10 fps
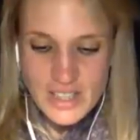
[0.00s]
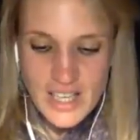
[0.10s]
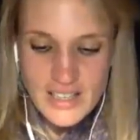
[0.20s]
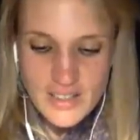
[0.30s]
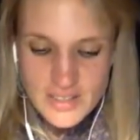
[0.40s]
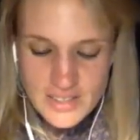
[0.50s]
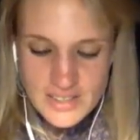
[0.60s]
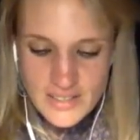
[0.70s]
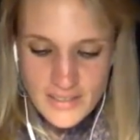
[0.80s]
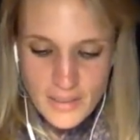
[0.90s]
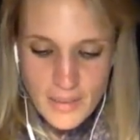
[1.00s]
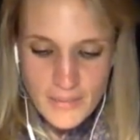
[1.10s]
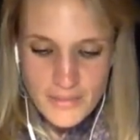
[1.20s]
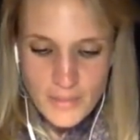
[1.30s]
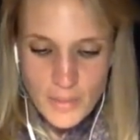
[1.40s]
you had lots of stuff come up
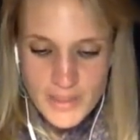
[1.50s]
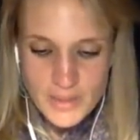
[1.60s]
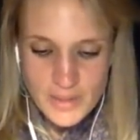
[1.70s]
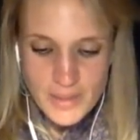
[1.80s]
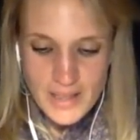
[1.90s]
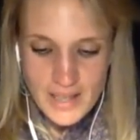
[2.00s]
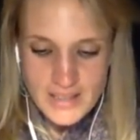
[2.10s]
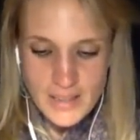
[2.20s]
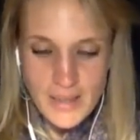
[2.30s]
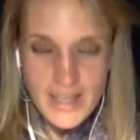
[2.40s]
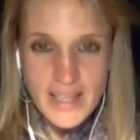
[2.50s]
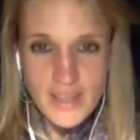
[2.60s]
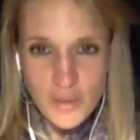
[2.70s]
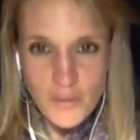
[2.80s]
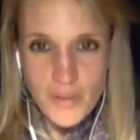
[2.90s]
from what we talked about last time, I
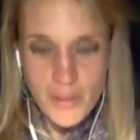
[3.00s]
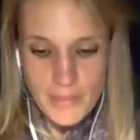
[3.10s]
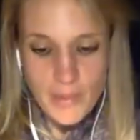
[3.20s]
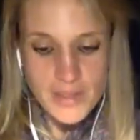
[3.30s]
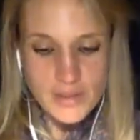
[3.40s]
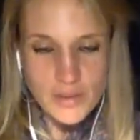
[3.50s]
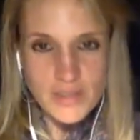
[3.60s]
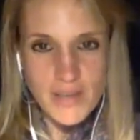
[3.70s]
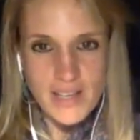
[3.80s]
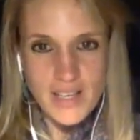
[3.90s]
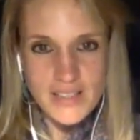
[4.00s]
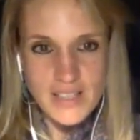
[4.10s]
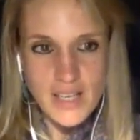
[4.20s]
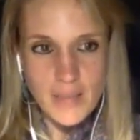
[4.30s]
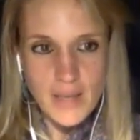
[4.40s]
cannot remember what we talked about last
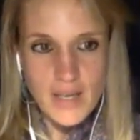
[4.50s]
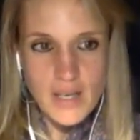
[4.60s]
time.